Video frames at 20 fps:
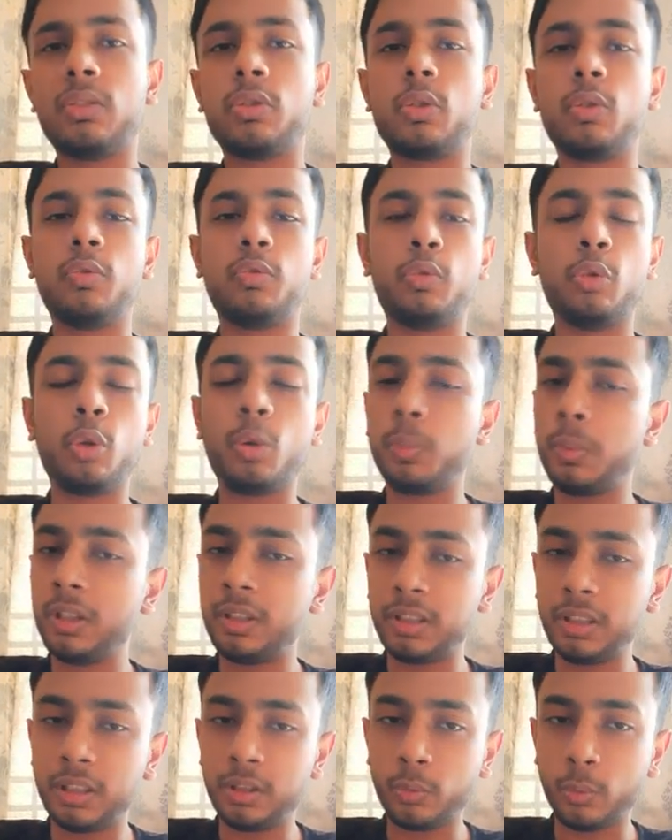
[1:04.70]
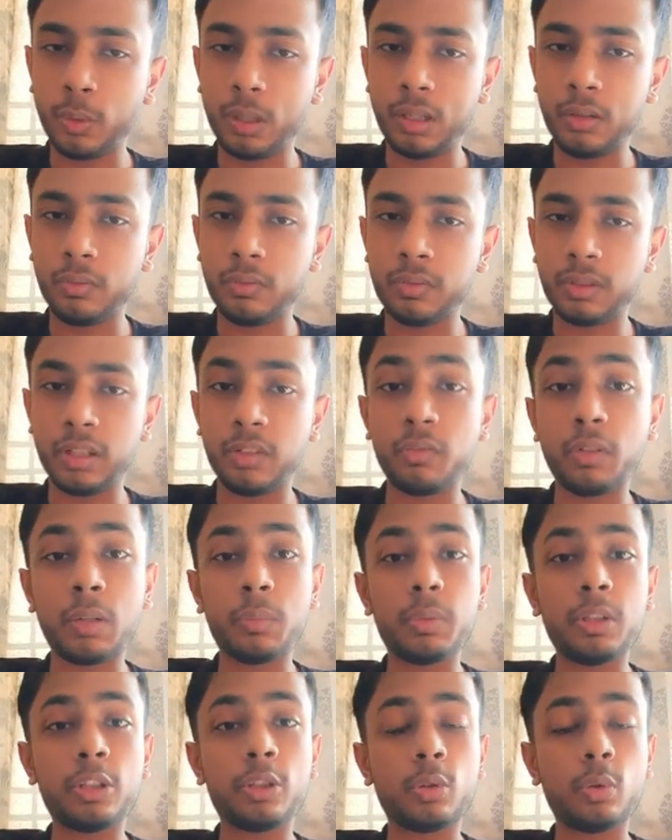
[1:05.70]
so 4 plus 8, 12, then 1
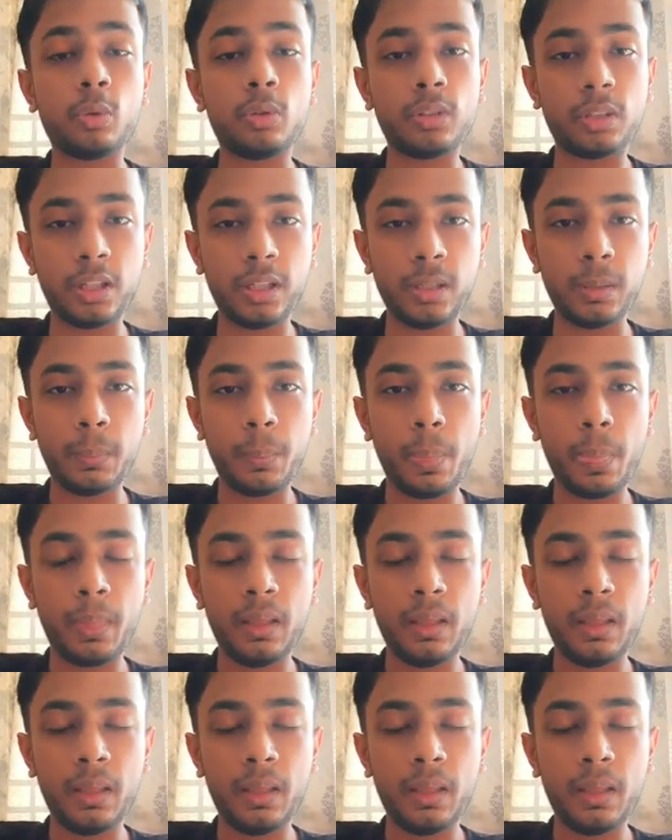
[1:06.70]
plus 2, 3.